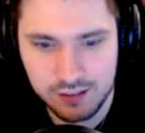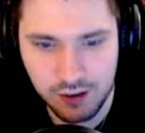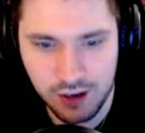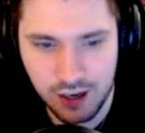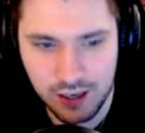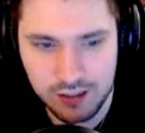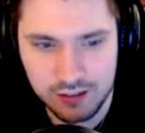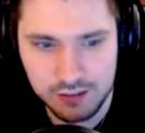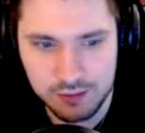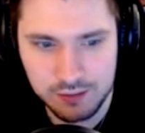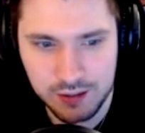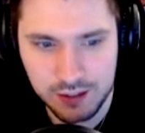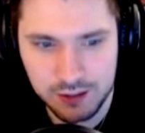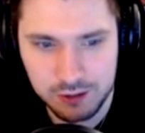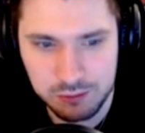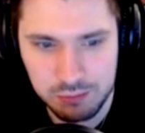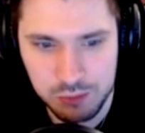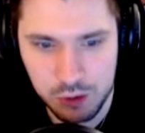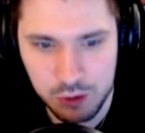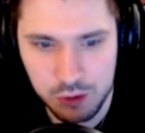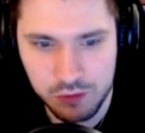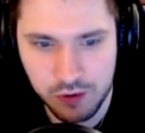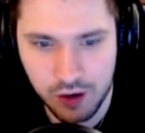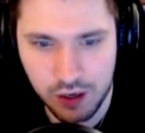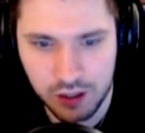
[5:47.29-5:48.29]
Right, let's let's
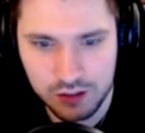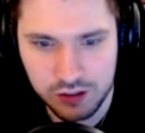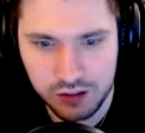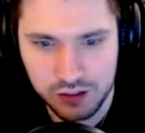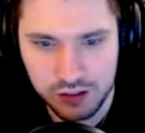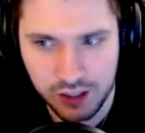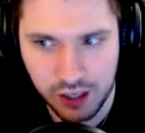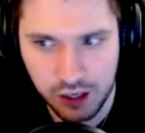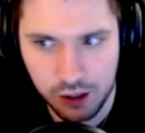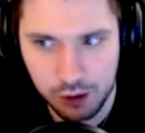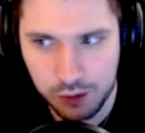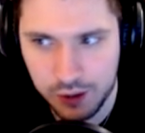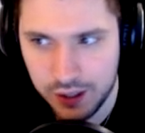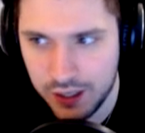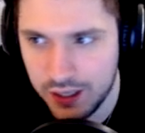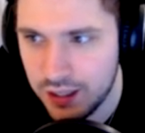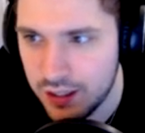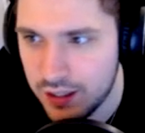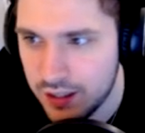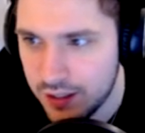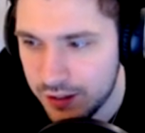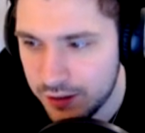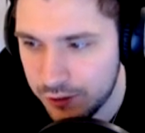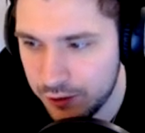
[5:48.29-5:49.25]
move on, shall we?